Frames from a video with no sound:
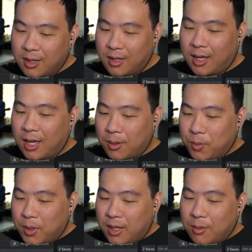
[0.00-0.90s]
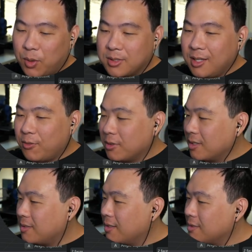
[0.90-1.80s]
And then press D for
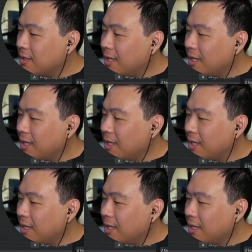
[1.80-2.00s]
distance,